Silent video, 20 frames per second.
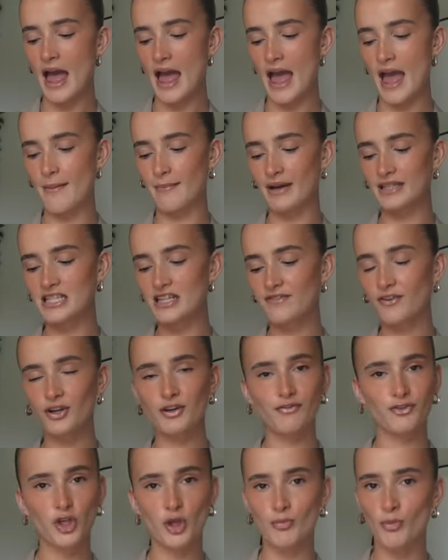I did find
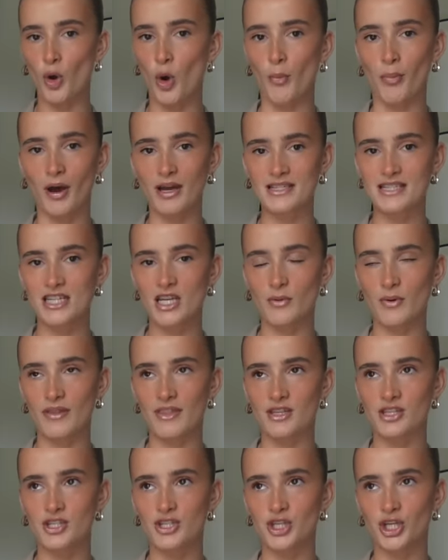a few more, but I didn't know
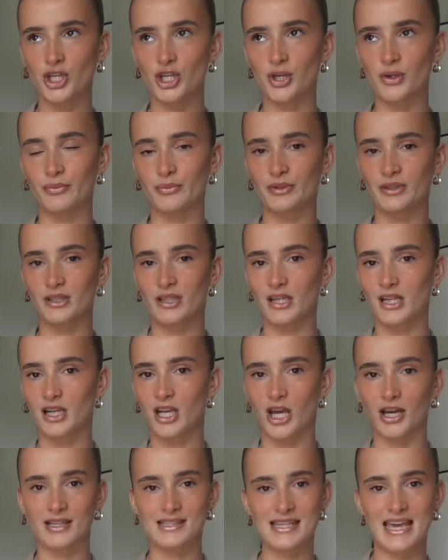whether to do
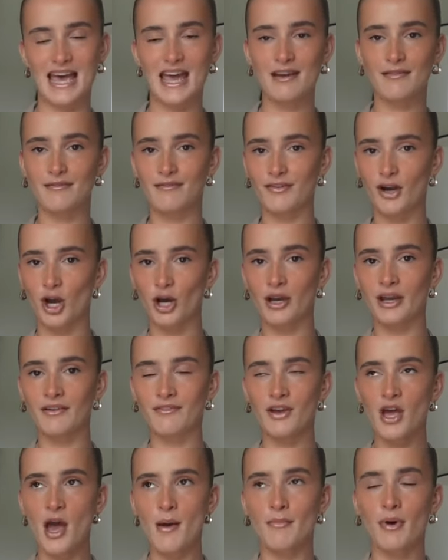like 10, 5,